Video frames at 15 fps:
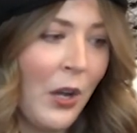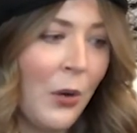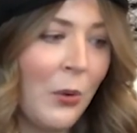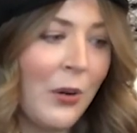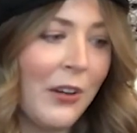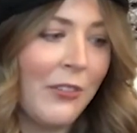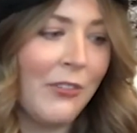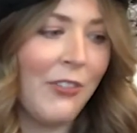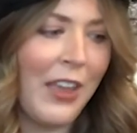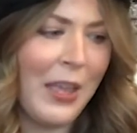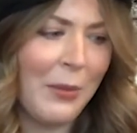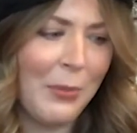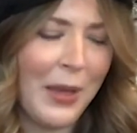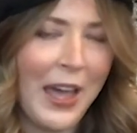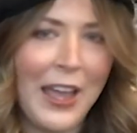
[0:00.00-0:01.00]
or a
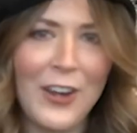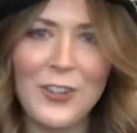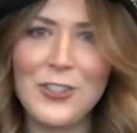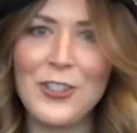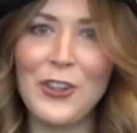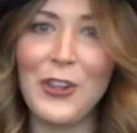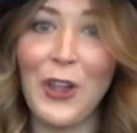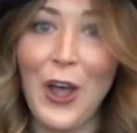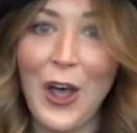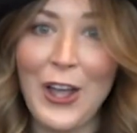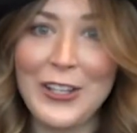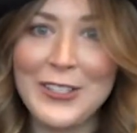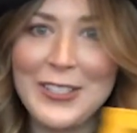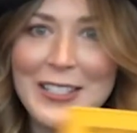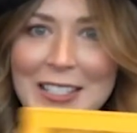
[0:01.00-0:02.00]
vampire's
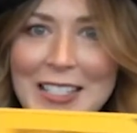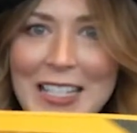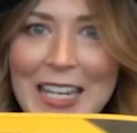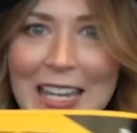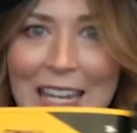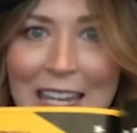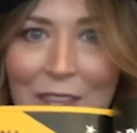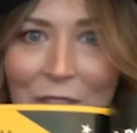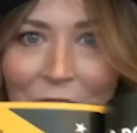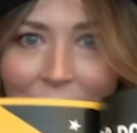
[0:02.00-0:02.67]
lost teeth.